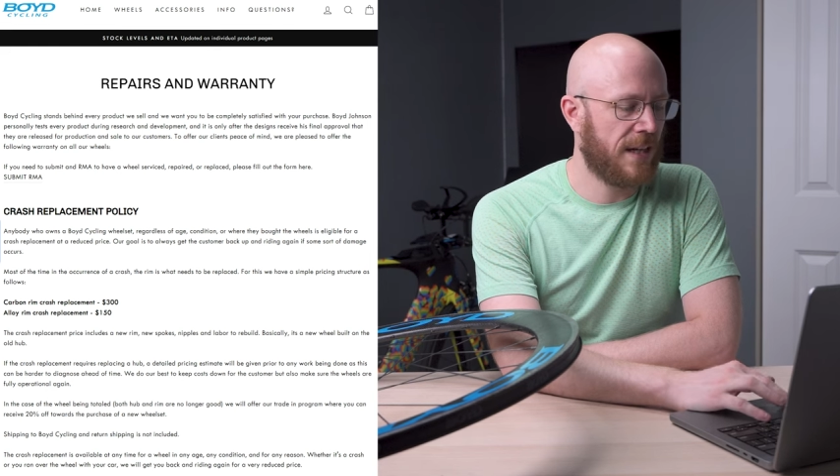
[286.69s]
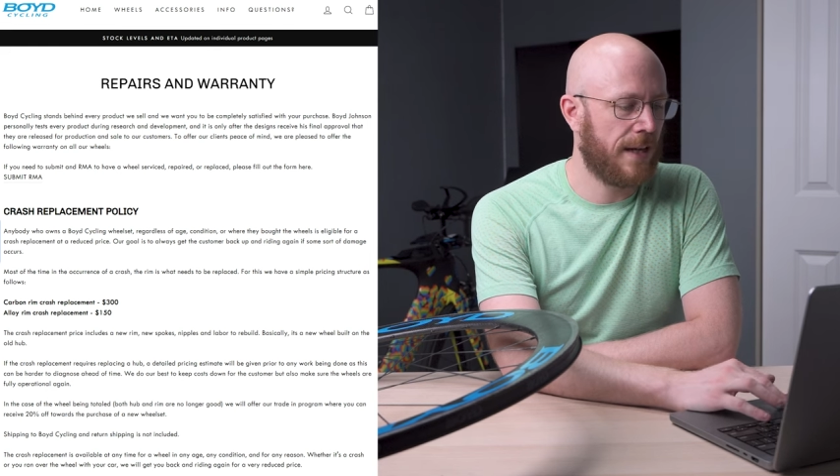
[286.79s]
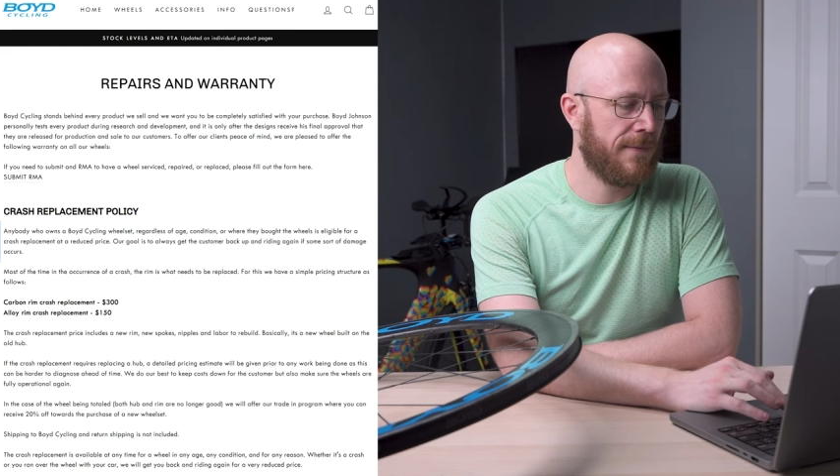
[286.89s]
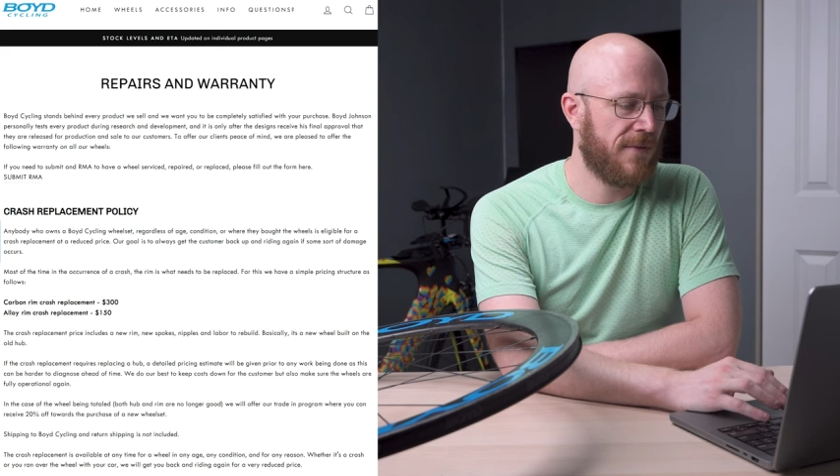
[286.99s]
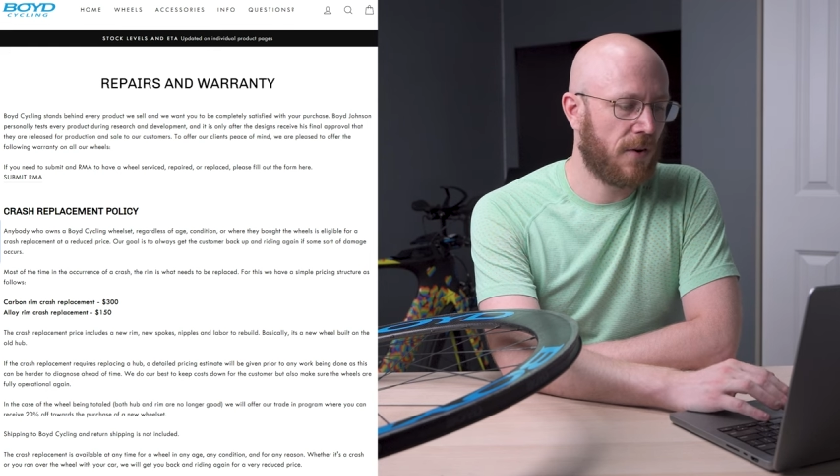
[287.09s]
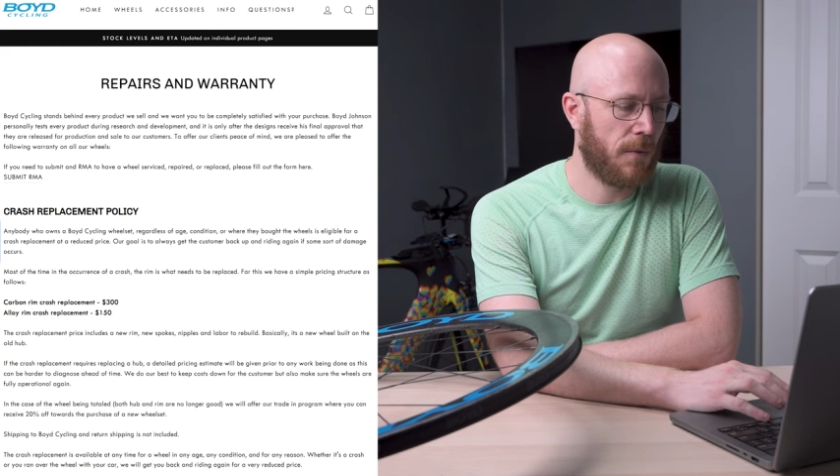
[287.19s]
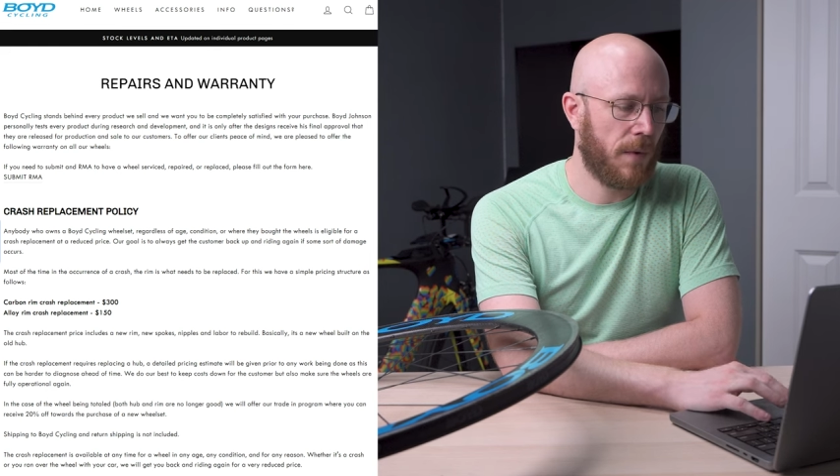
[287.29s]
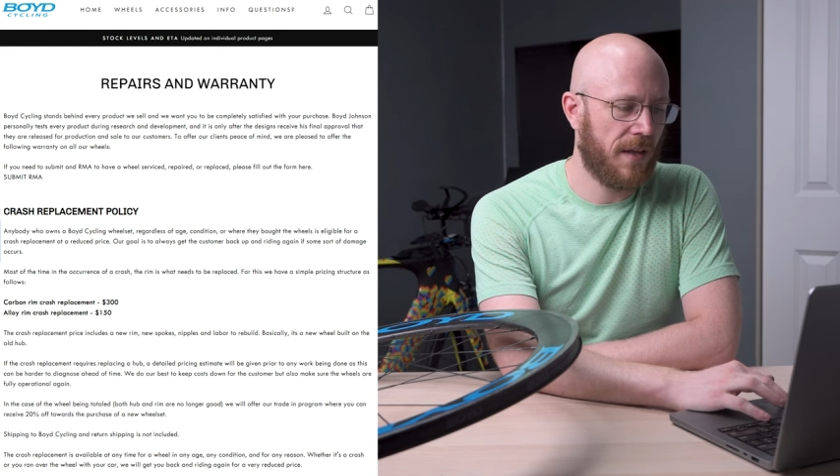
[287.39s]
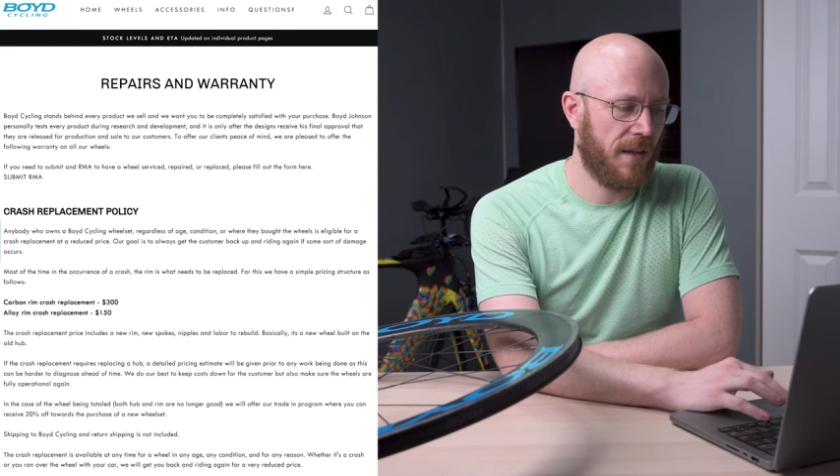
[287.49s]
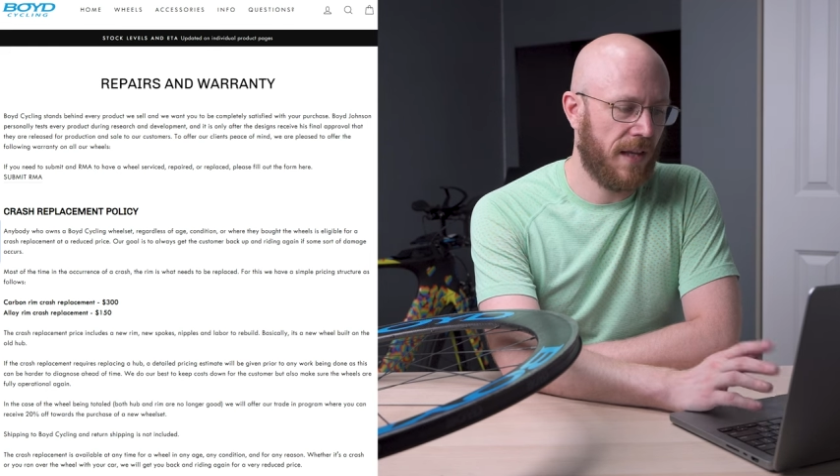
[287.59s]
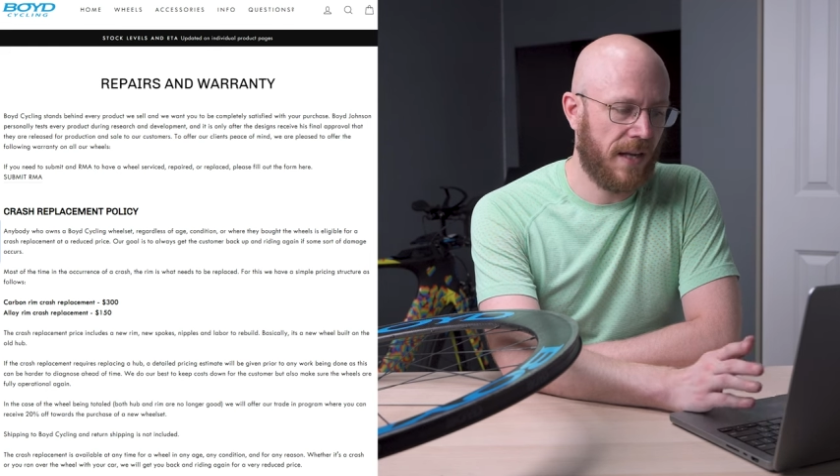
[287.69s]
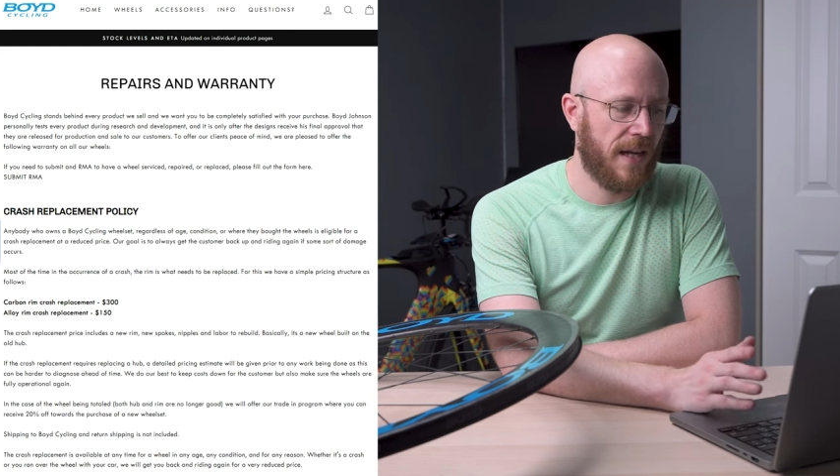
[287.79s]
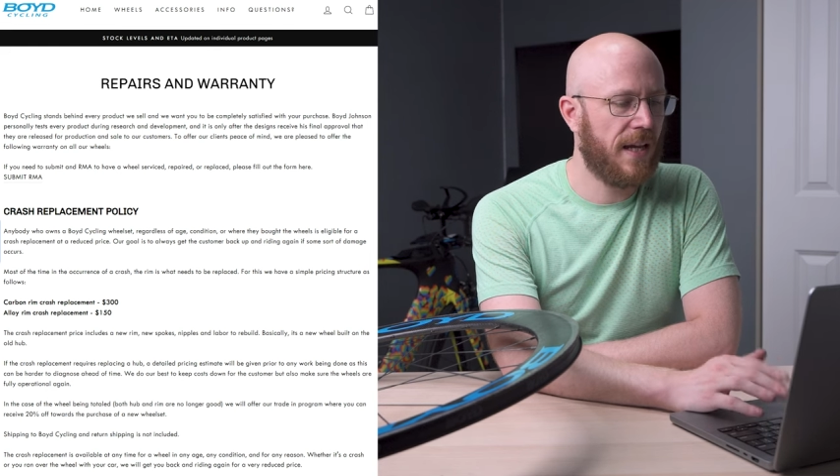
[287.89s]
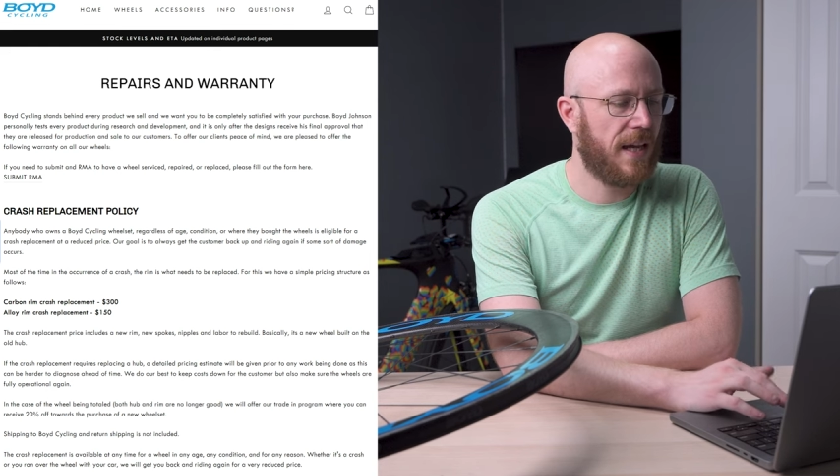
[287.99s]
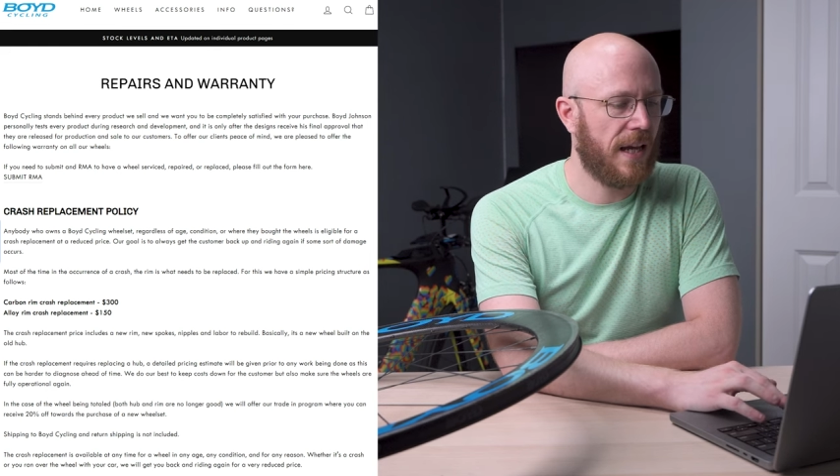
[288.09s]
time for a wheel in
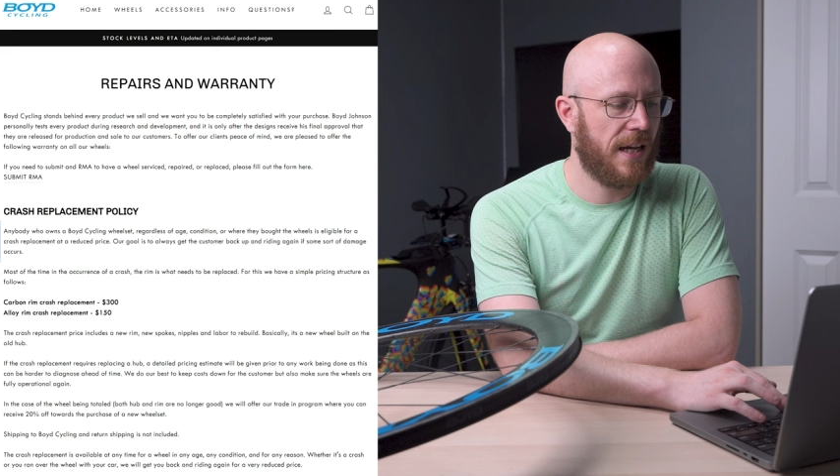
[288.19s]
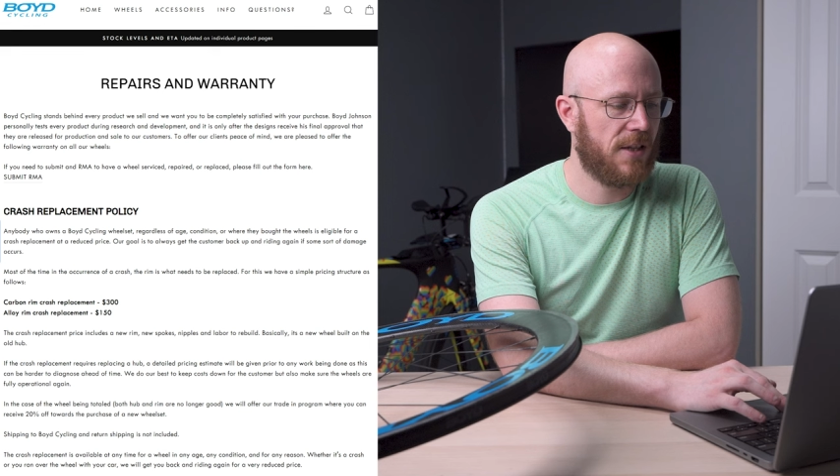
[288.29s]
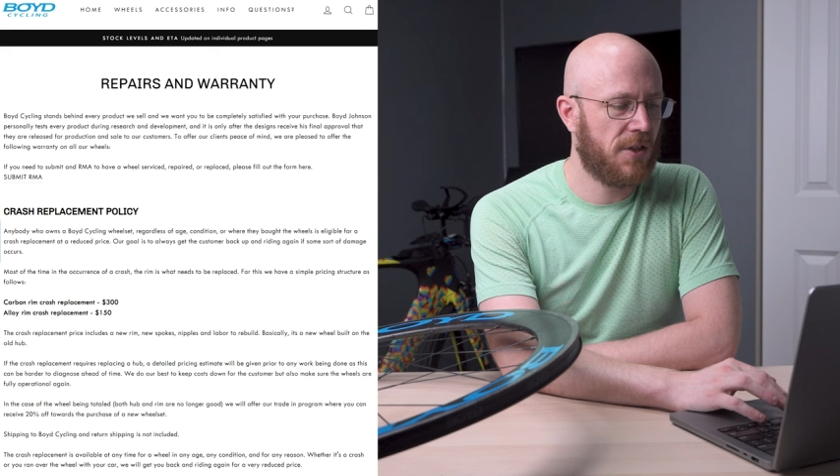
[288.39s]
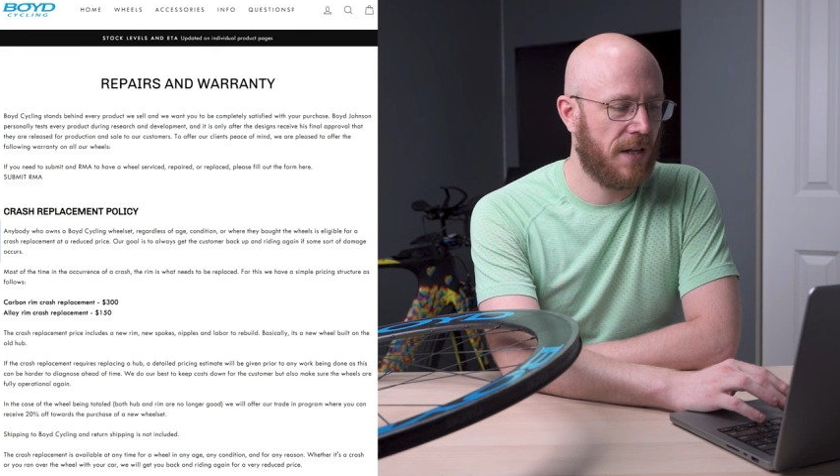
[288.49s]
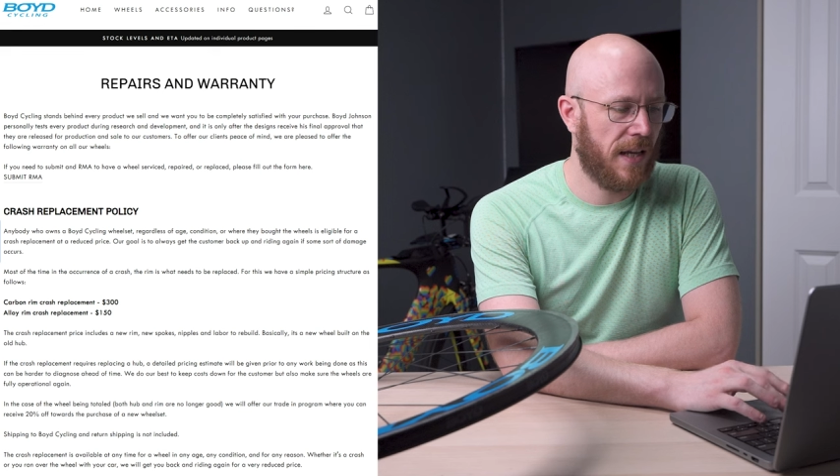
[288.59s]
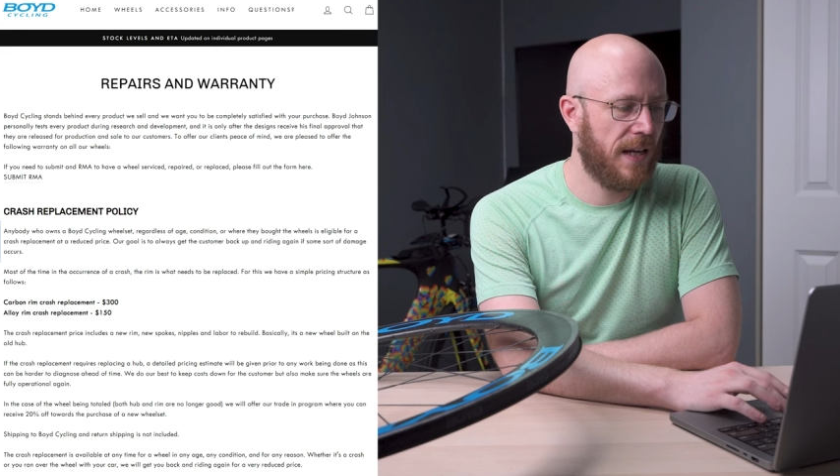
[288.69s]
any age,